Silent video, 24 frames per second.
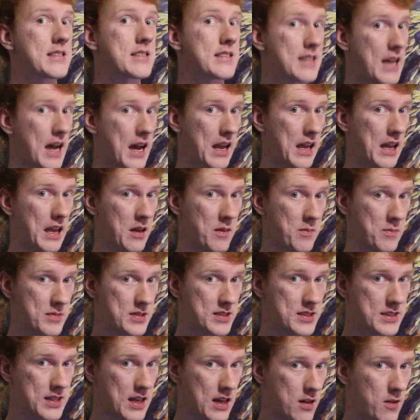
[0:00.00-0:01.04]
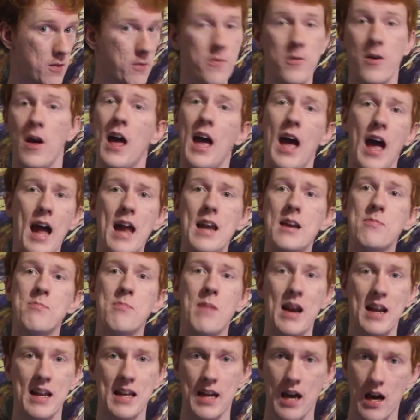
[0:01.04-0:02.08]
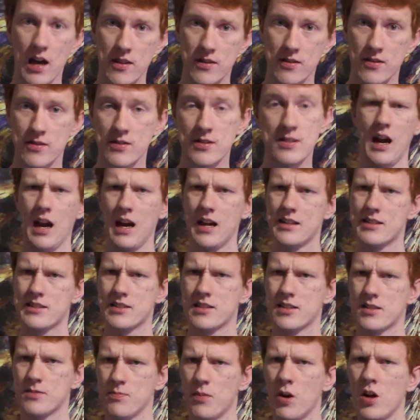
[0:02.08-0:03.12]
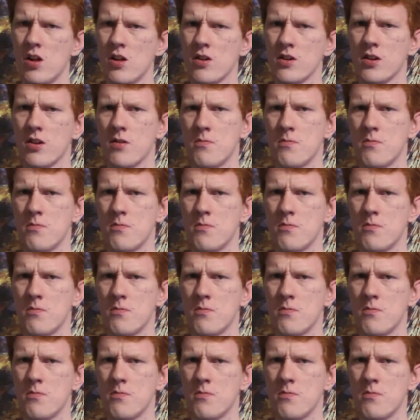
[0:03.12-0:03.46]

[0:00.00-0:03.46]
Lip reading: Psy himself, and many others. It's small